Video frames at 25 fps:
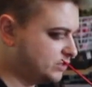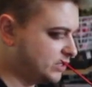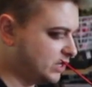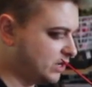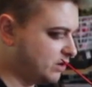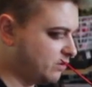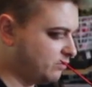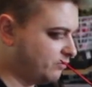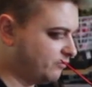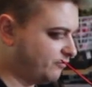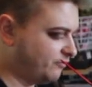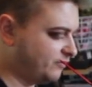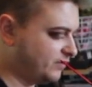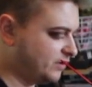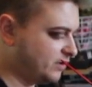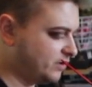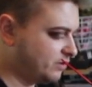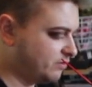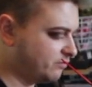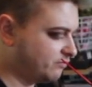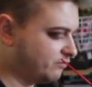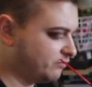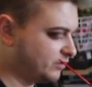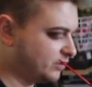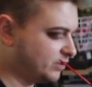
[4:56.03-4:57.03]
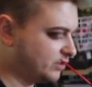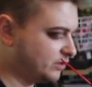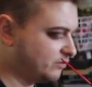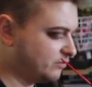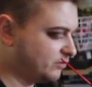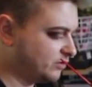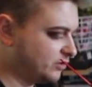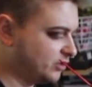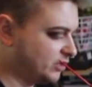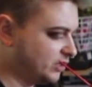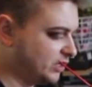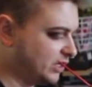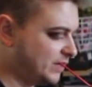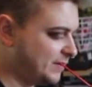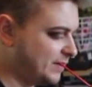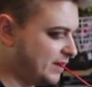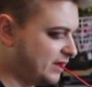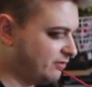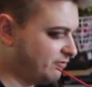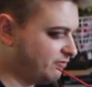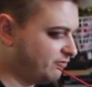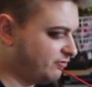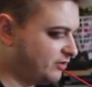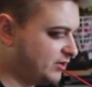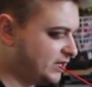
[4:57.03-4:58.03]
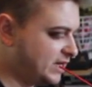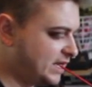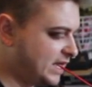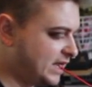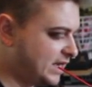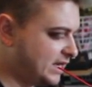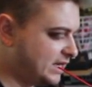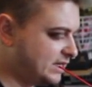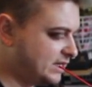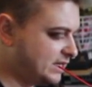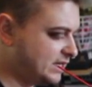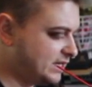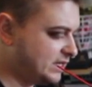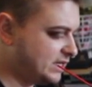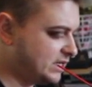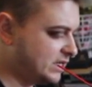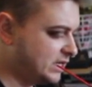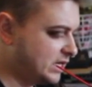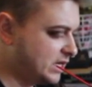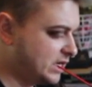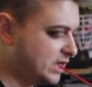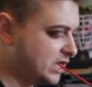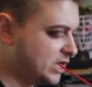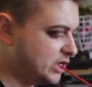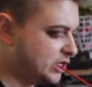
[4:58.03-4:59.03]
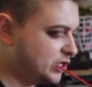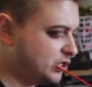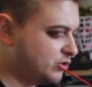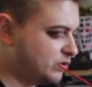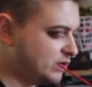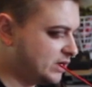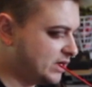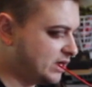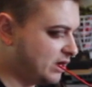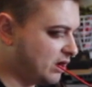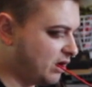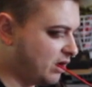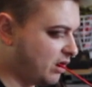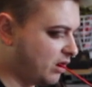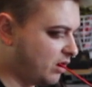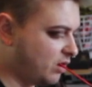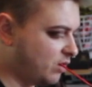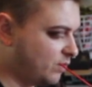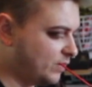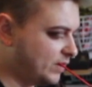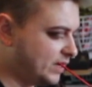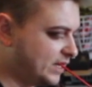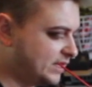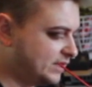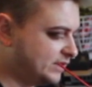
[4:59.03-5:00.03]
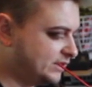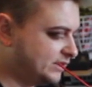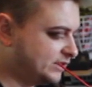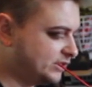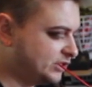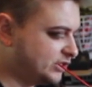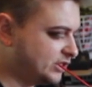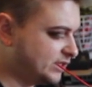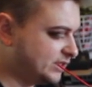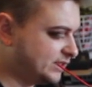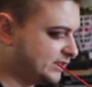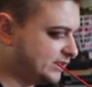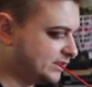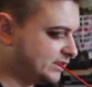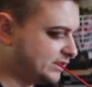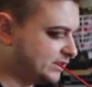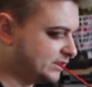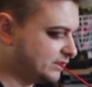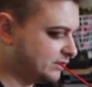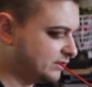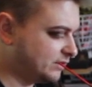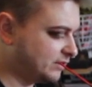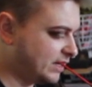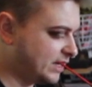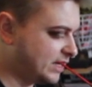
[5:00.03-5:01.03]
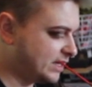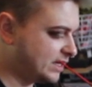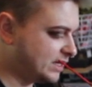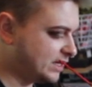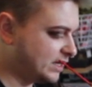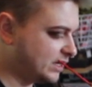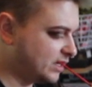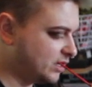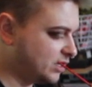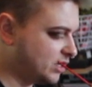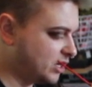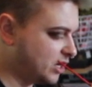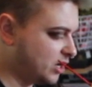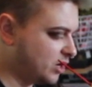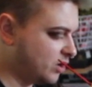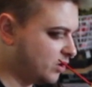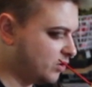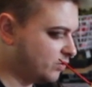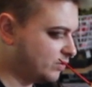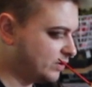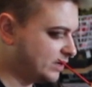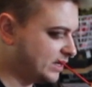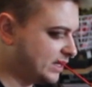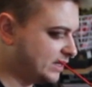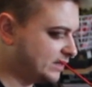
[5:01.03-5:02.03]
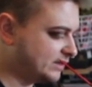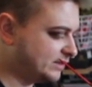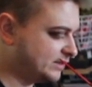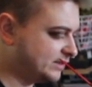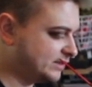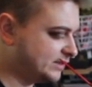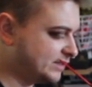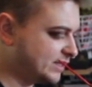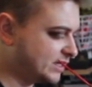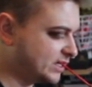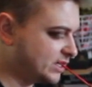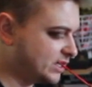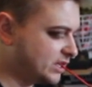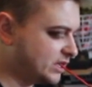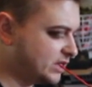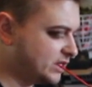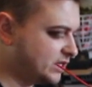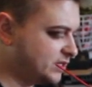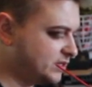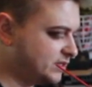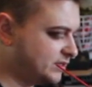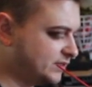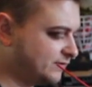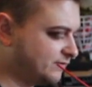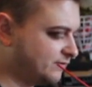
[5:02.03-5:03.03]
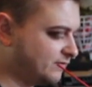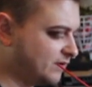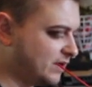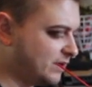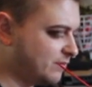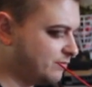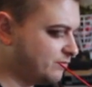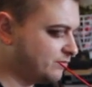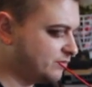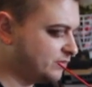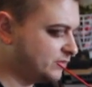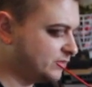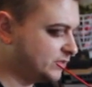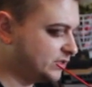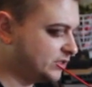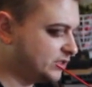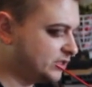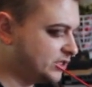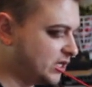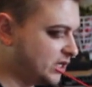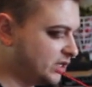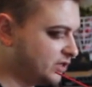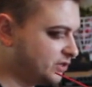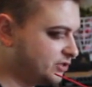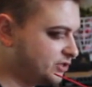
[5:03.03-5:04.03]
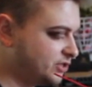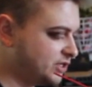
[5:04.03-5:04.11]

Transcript: don't feel good about freehanding, you can always just like go get stickers from Dollar